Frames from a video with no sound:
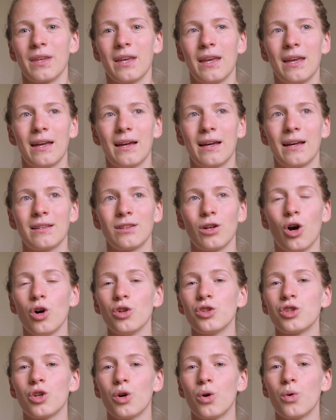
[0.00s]
And
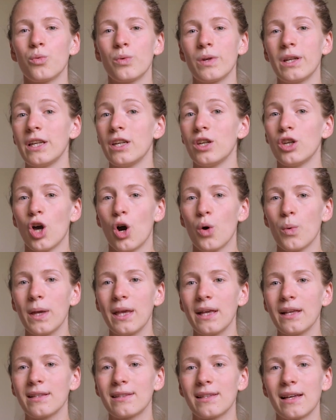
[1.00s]
also, really
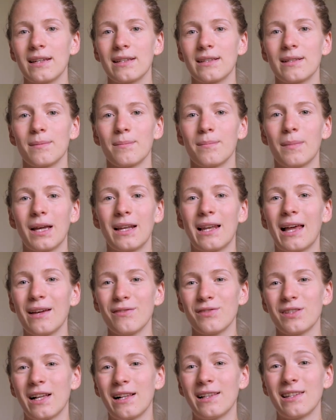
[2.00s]
knowing that my
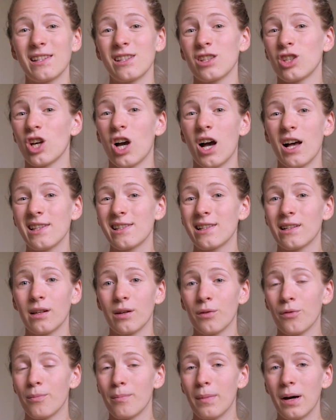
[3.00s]
lifestyle doesn't cost a lot
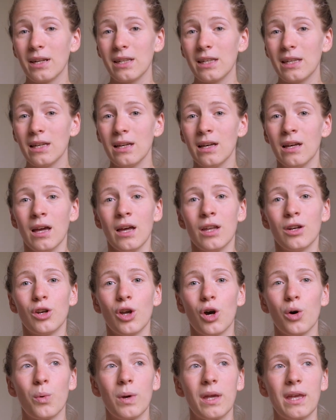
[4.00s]
of money,
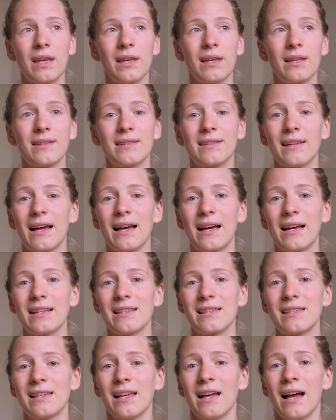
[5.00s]
knowing
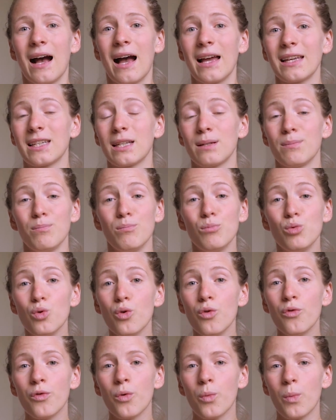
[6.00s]
that I could
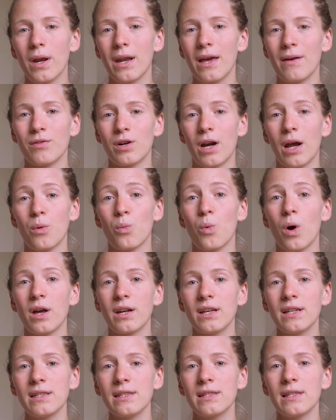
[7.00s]
move whenever I
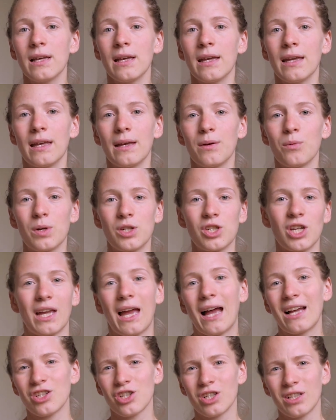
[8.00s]
wanted, which I
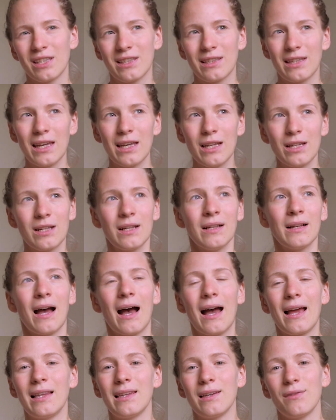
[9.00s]
actually did.
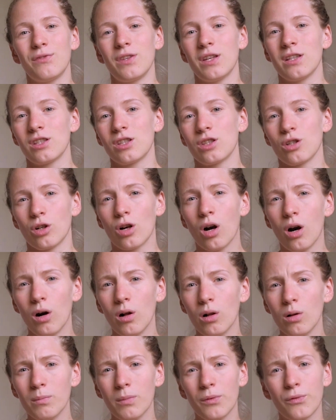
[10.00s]
I lived in
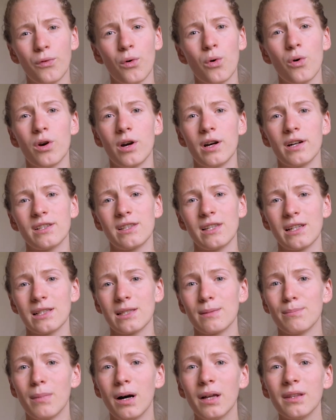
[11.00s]
Stockholm for
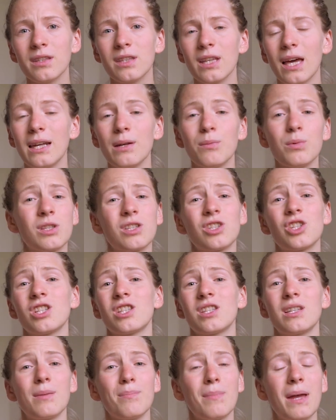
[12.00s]
six months, and it was
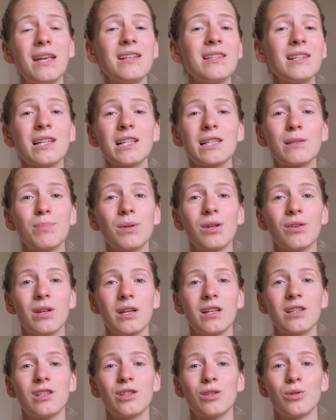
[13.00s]
just an amazing
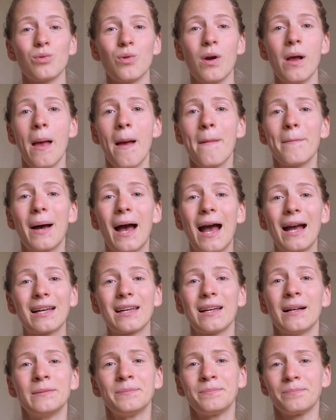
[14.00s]
experience to
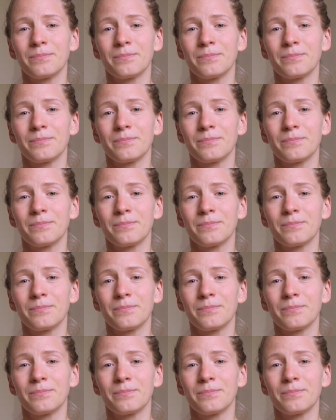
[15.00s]
pack